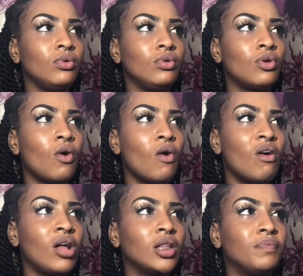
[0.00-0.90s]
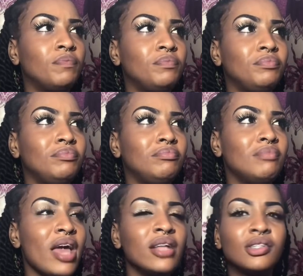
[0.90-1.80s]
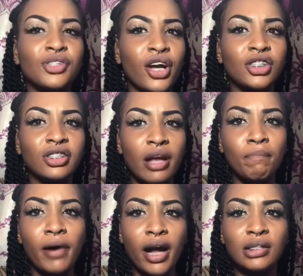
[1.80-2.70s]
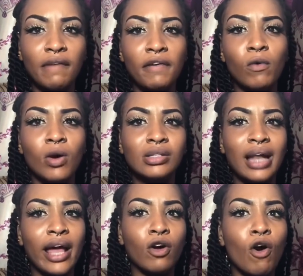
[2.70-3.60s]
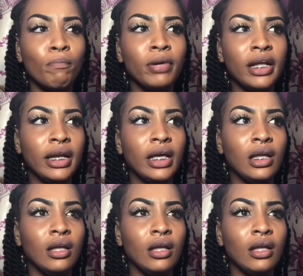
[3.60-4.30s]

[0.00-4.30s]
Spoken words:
the whole insertion part of it was like completely